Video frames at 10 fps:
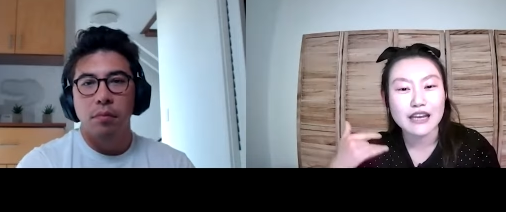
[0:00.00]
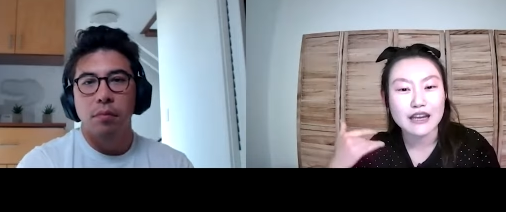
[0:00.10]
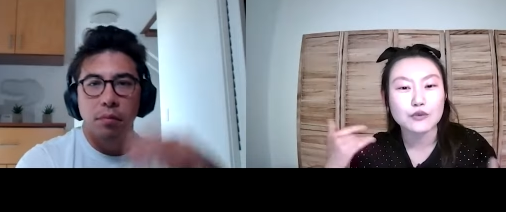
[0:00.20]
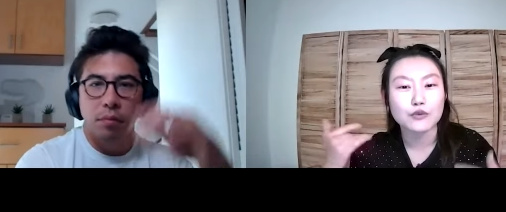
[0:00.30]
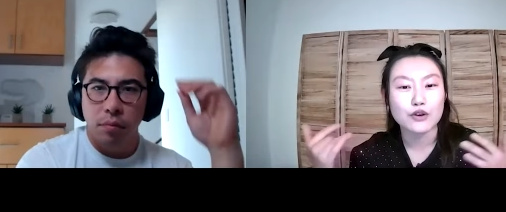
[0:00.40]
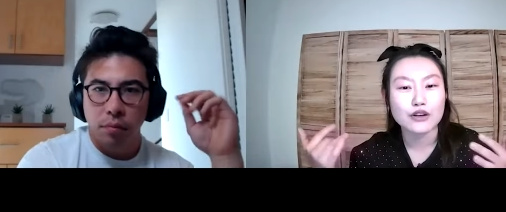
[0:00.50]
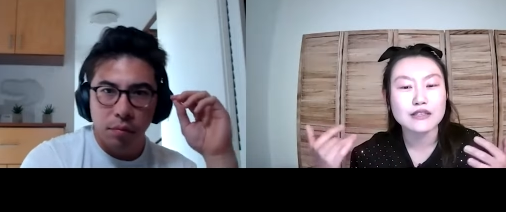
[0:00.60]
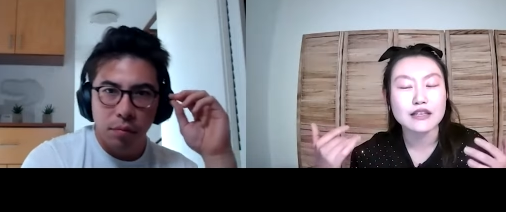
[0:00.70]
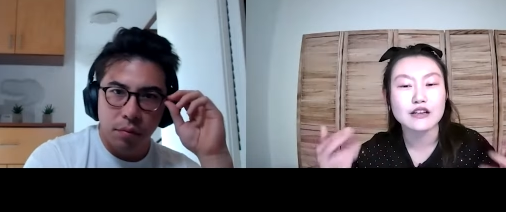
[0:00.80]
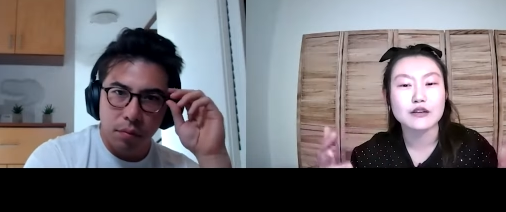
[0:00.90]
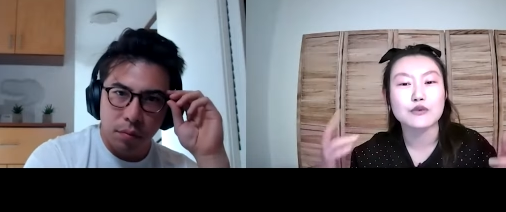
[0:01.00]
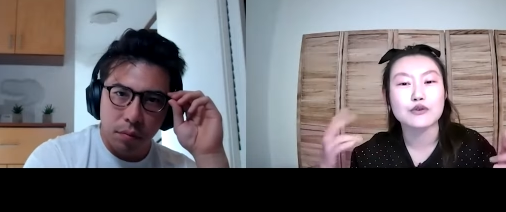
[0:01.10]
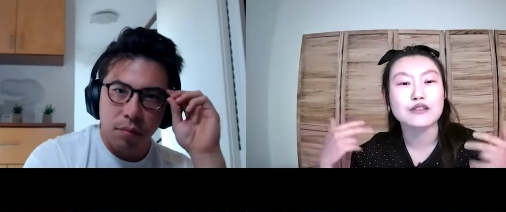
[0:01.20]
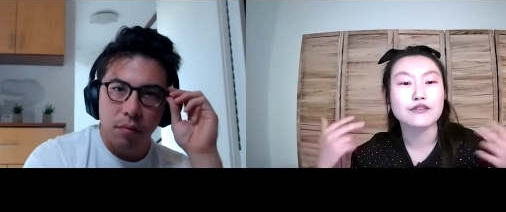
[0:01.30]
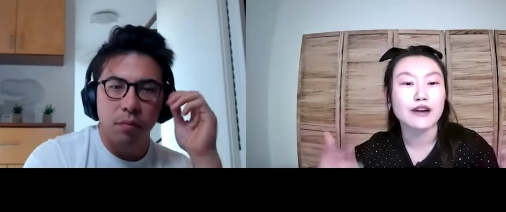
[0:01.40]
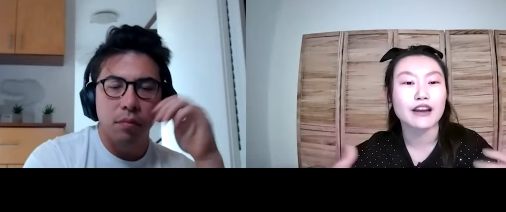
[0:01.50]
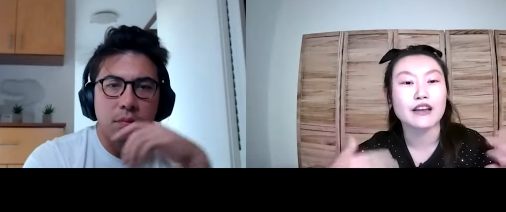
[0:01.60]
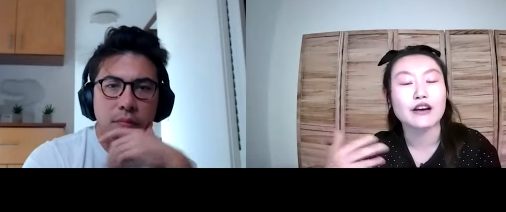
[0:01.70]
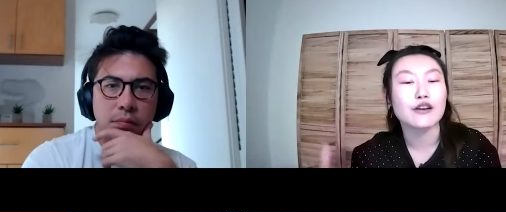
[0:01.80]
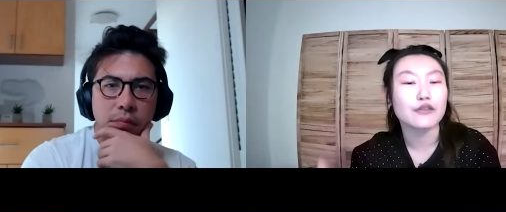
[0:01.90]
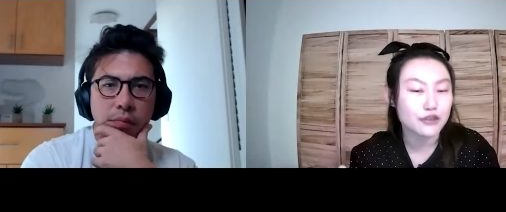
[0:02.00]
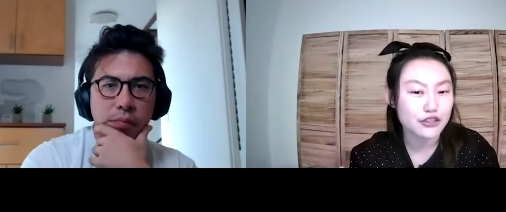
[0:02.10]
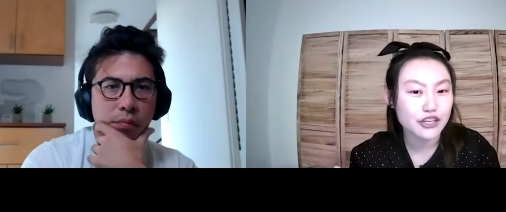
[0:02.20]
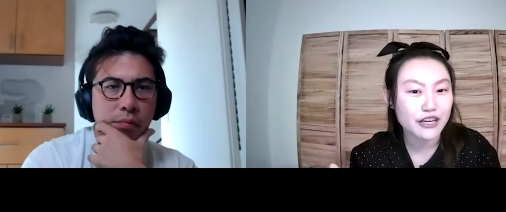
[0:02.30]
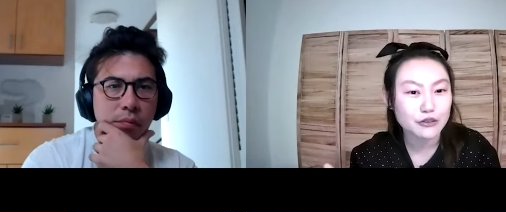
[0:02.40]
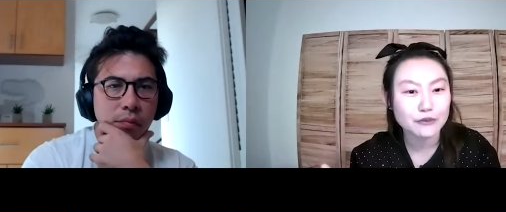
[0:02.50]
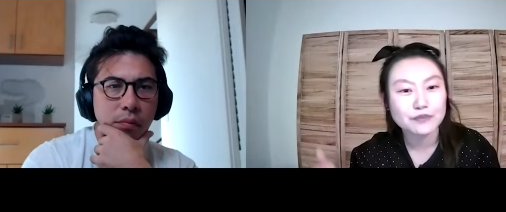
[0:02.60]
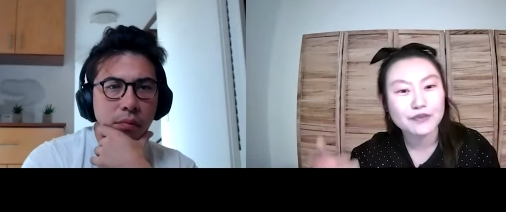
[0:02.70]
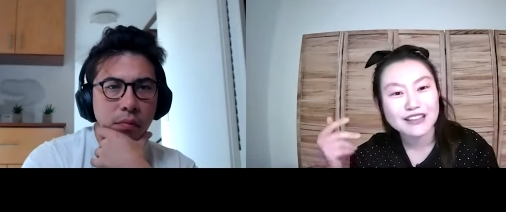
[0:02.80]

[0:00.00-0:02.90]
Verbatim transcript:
Speaker 1: the ten words that are the most defining of your channel.